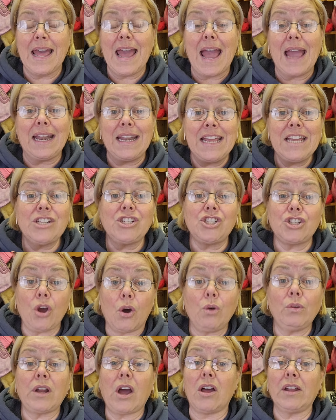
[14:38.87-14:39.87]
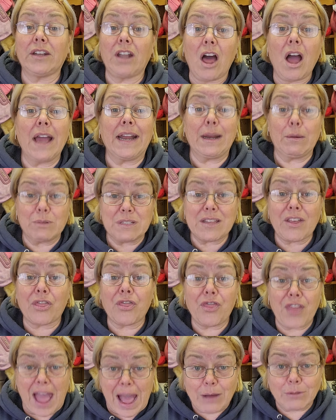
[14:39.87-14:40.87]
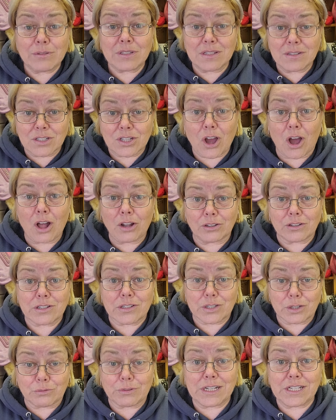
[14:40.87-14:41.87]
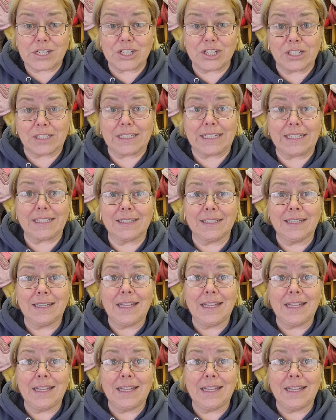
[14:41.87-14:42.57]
And he showed online, it was $1,000 originally.